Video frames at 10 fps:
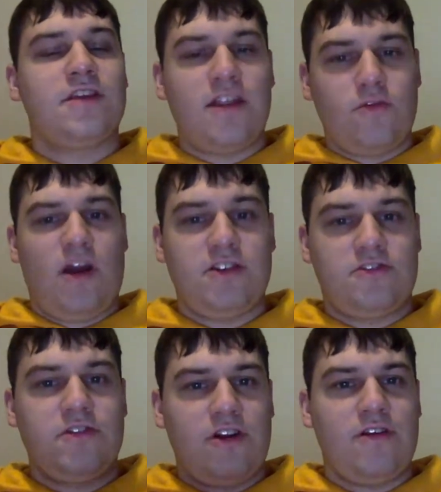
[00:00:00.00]
the
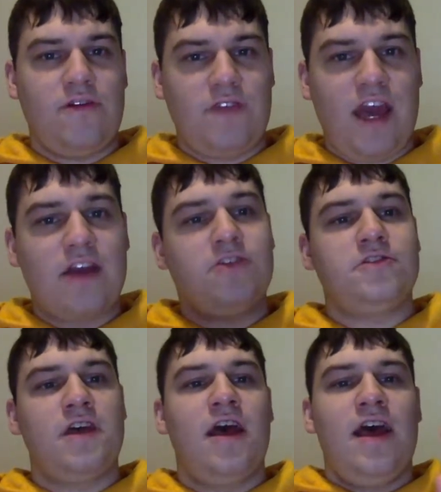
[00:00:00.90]
roster there of the actors,
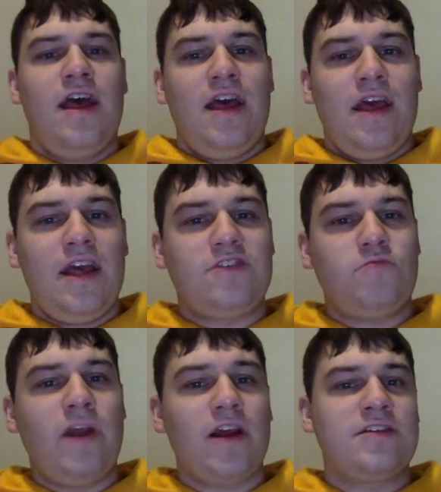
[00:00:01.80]
it's
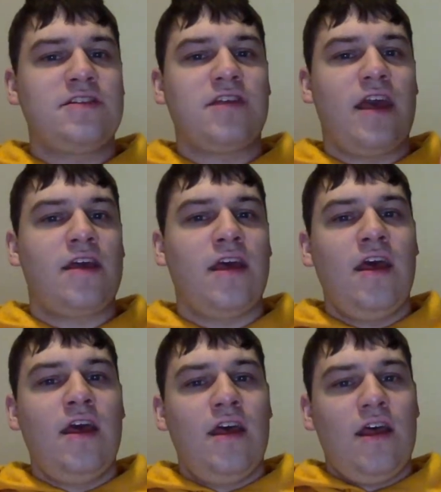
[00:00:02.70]
weird because it's
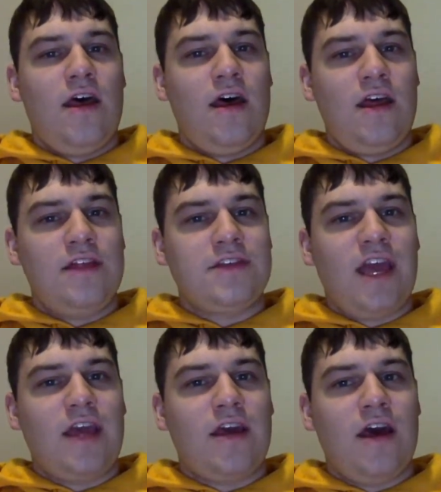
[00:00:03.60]

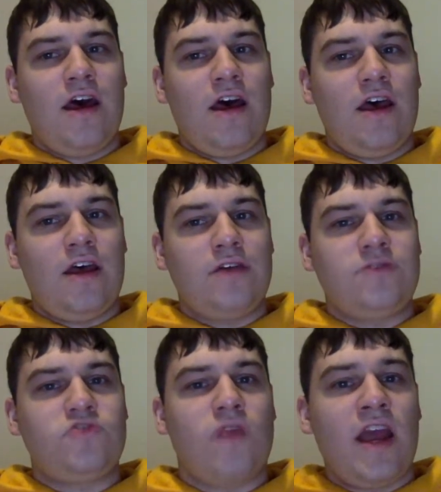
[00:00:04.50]
like
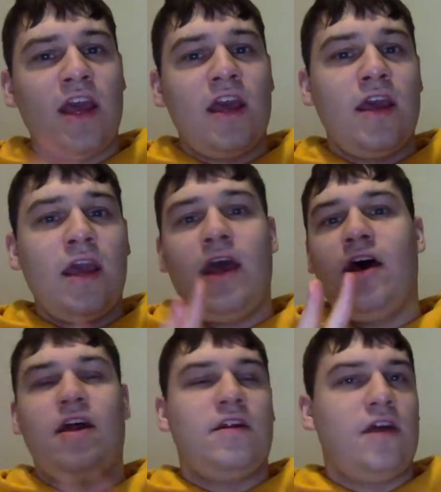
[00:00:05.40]
Dre
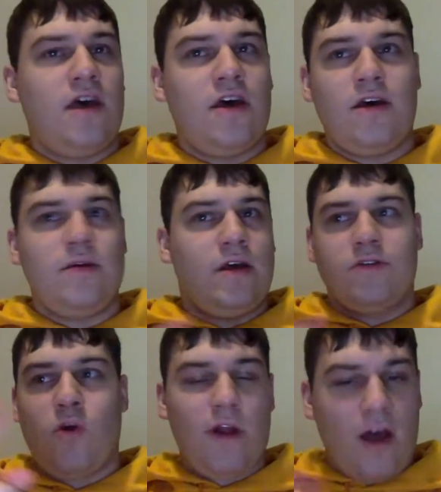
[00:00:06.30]
and
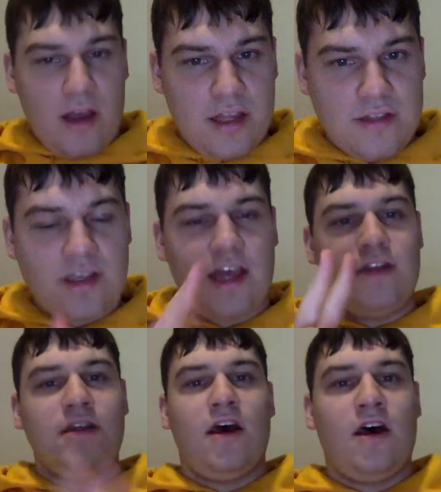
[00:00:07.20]
Corey Hawkins
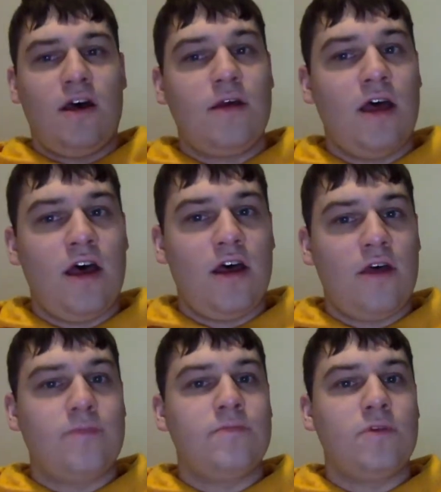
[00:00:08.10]
and
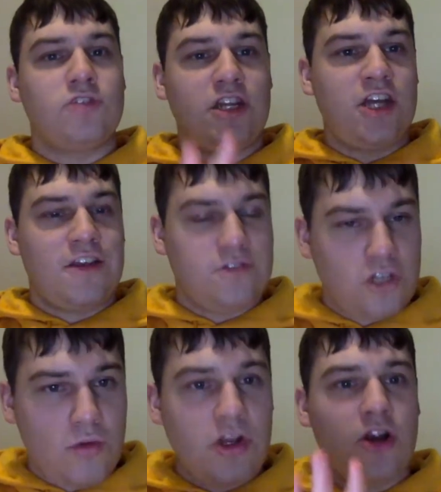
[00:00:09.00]
O'Shea Jackson
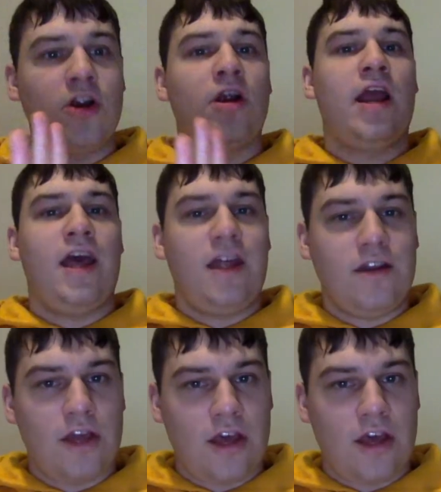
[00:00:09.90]
Jr. and